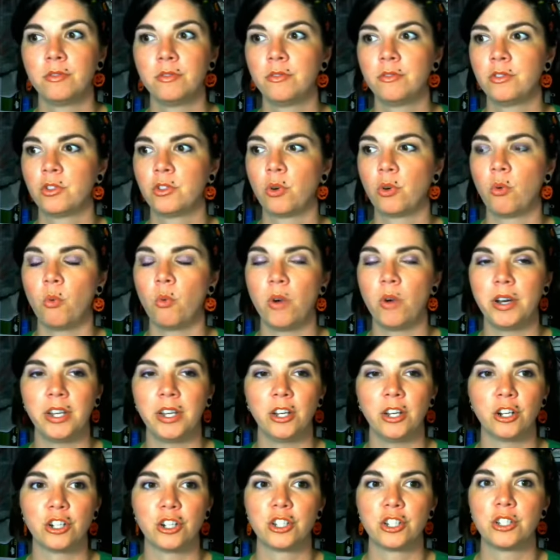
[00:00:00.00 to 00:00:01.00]
20
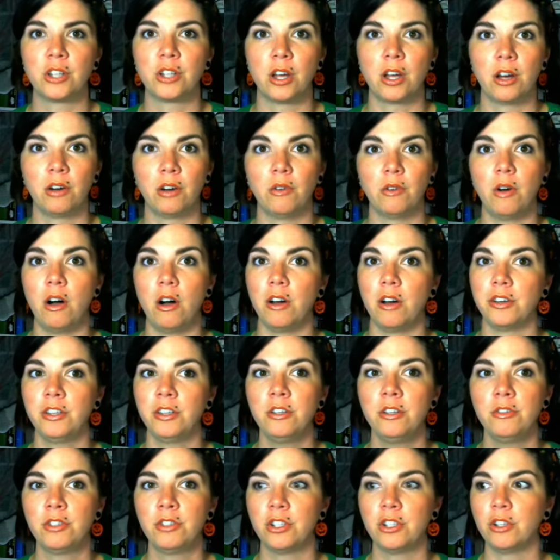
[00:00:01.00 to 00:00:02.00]
or so on
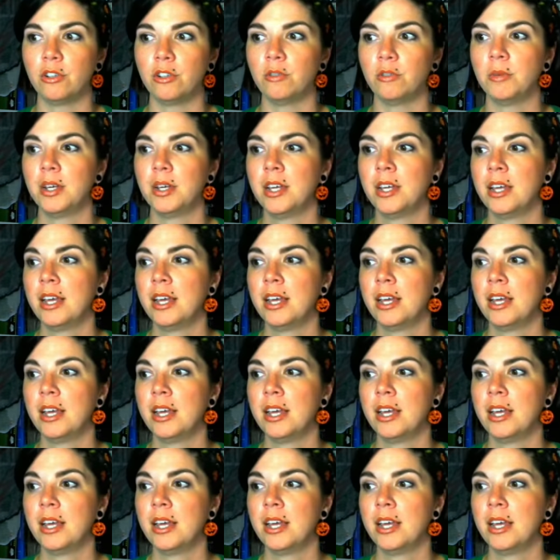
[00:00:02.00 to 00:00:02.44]
YouTube.